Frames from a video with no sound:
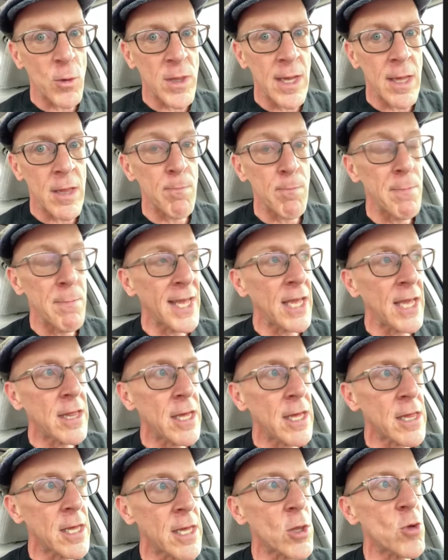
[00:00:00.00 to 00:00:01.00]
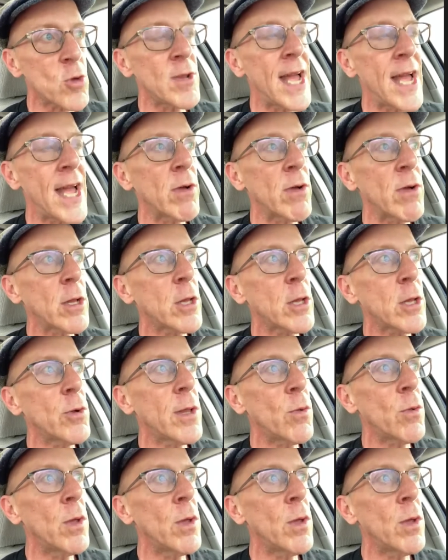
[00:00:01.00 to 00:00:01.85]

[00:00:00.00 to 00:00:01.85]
Many of these things are now included